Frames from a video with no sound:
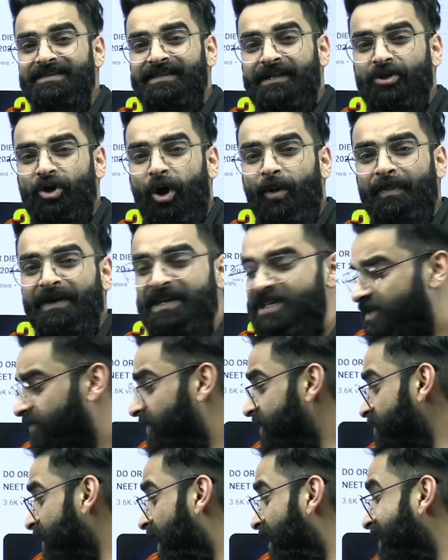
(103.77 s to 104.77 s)
the topics
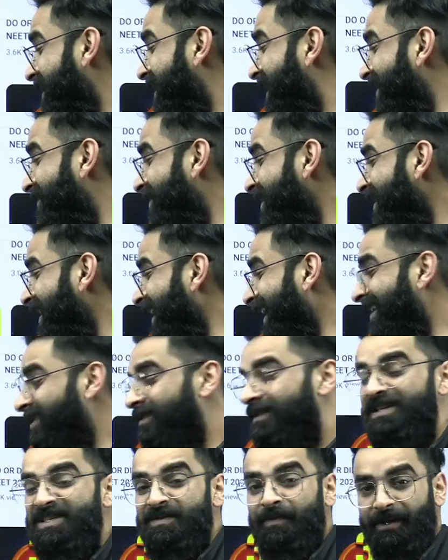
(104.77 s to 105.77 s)
which are given in
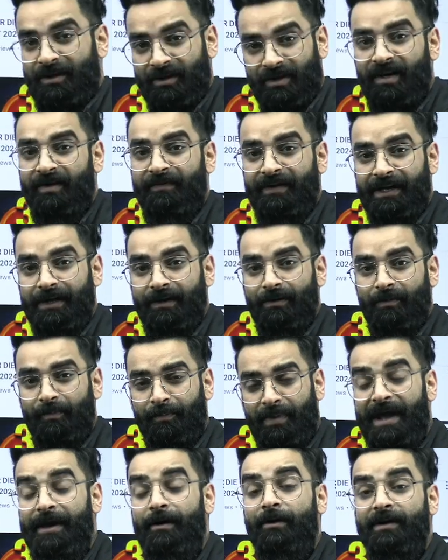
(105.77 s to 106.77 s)
this particular video.
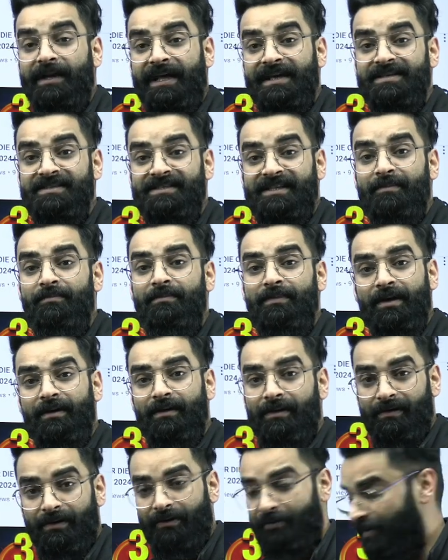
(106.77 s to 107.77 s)
Prioritize them,
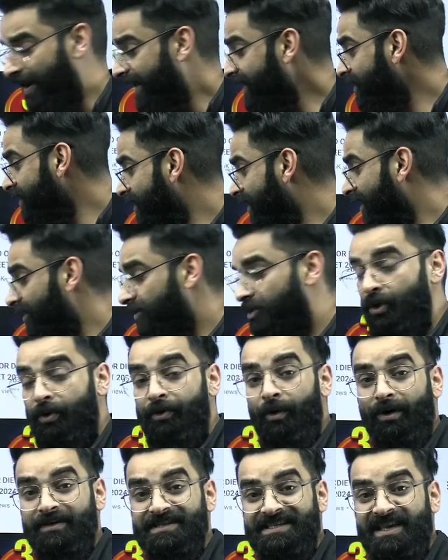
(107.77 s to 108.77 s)
right? Do
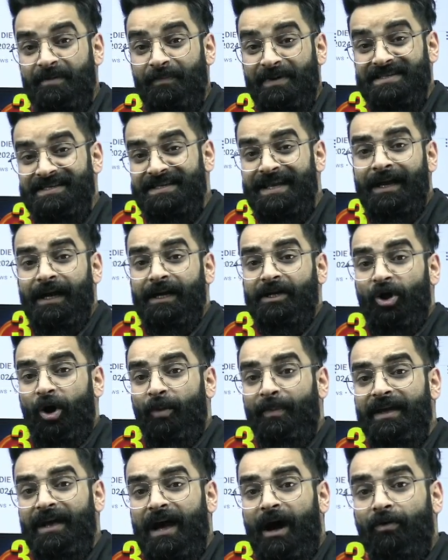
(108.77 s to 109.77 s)
not skip a single
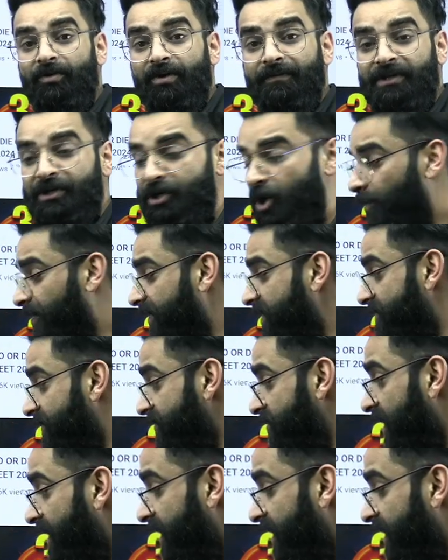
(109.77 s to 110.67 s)
topic out of the topics which are